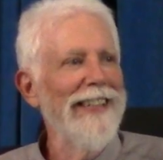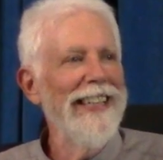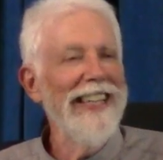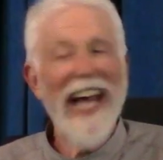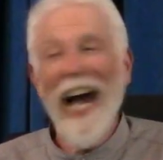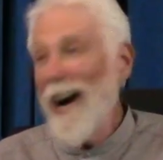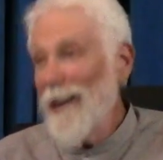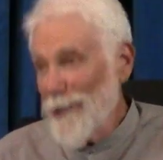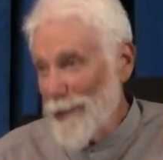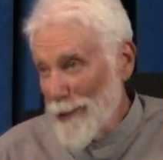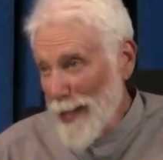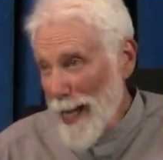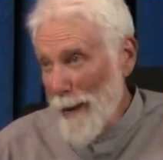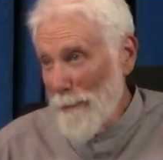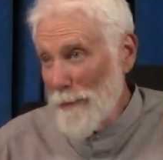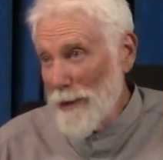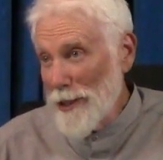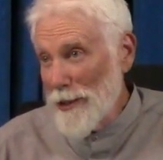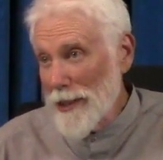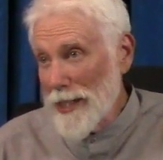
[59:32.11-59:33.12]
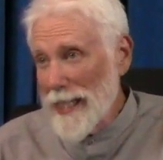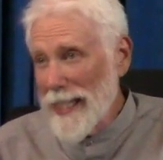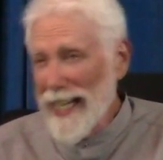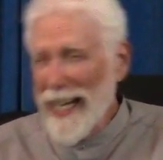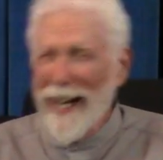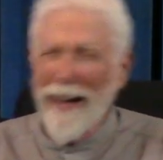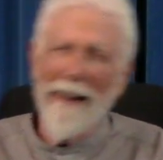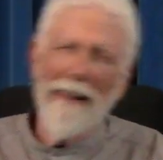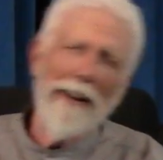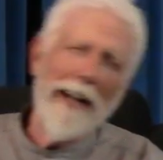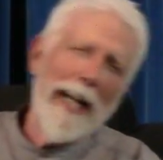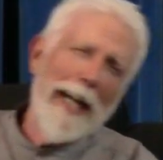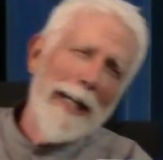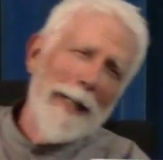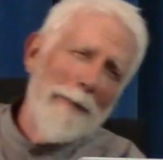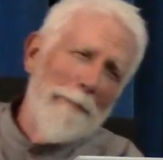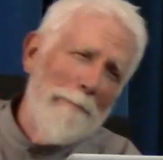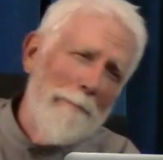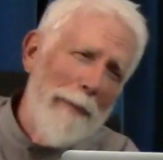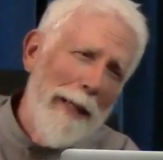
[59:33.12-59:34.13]
How's your nepish today? Oh, I
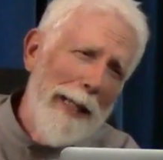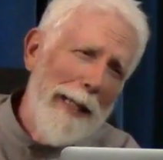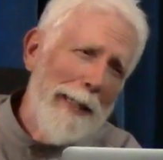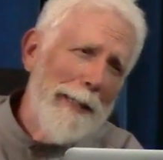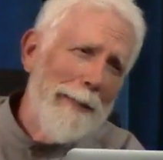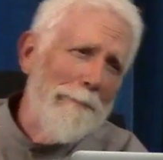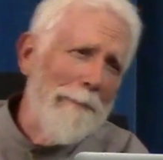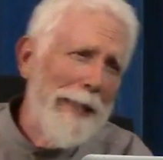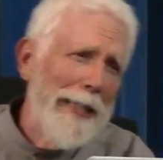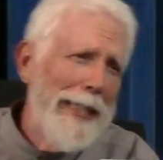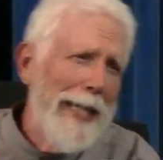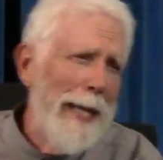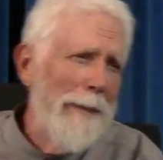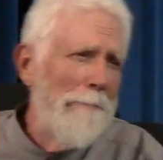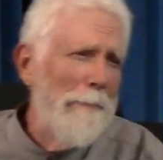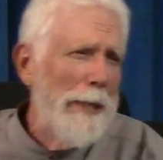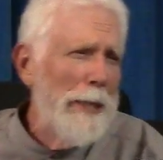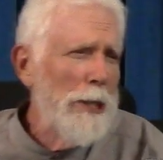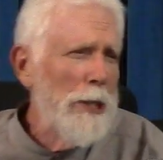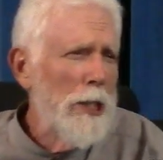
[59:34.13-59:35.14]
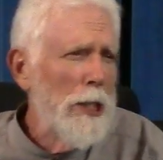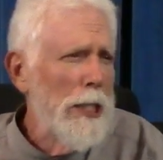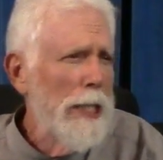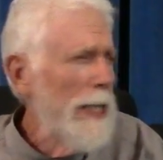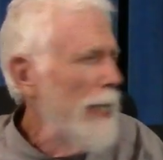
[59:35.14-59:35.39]
got a pain in my nepish.